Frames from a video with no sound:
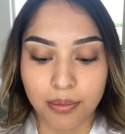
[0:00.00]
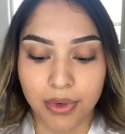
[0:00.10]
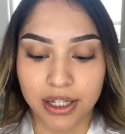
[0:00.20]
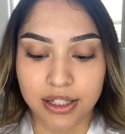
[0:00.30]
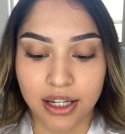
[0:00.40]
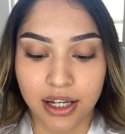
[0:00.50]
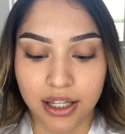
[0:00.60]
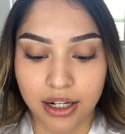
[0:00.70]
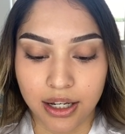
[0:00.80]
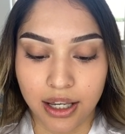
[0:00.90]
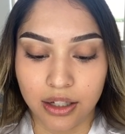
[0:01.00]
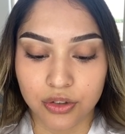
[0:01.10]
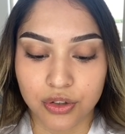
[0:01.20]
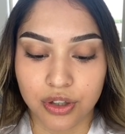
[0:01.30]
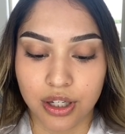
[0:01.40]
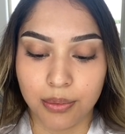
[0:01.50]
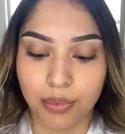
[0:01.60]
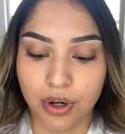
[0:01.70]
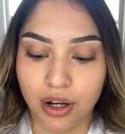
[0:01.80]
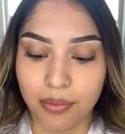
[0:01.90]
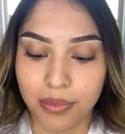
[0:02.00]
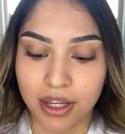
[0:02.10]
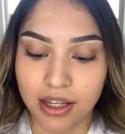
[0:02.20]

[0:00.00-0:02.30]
My dad actually brought me